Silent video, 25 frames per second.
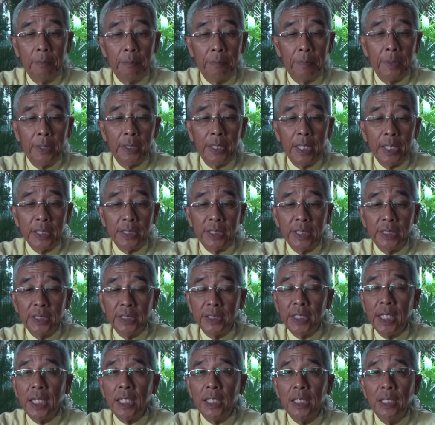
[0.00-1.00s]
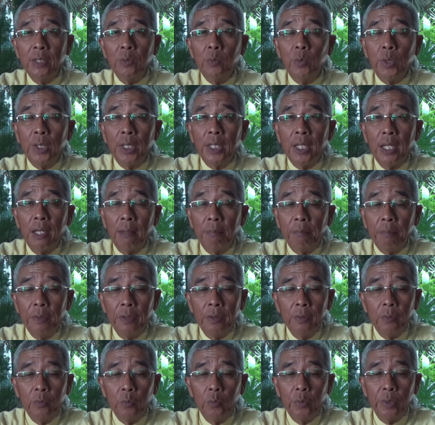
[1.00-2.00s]
But that's exactly what
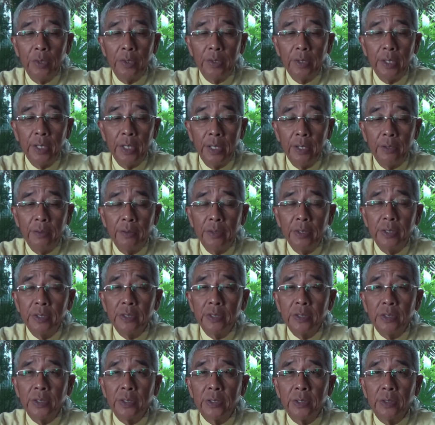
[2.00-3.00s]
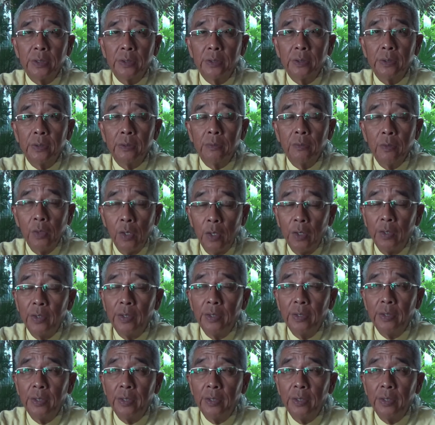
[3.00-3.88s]
happened with Aaron's rod.